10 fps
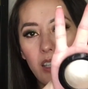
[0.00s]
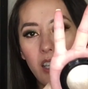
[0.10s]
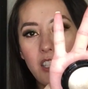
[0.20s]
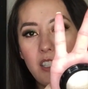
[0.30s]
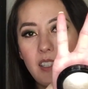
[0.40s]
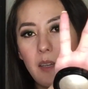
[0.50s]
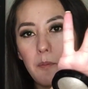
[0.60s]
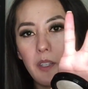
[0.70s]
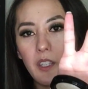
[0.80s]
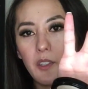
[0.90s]
It's just that
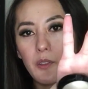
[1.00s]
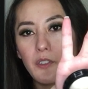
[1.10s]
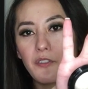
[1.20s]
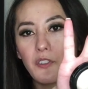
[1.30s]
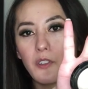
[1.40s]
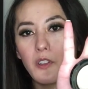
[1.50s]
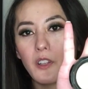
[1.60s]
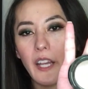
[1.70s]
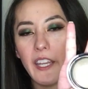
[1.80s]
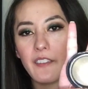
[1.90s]
beautiful
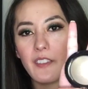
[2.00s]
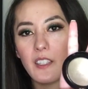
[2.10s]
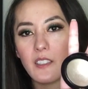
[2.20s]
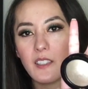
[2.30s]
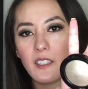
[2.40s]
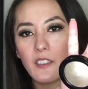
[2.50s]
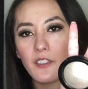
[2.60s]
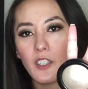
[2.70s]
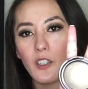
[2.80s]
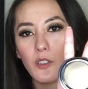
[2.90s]
kind of
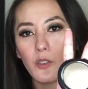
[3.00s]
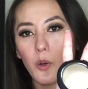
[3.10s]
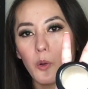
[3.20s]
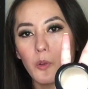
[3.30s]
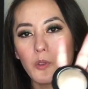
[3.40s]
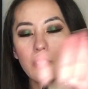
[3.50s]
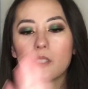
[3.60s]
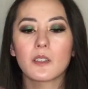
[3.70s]
silver gold.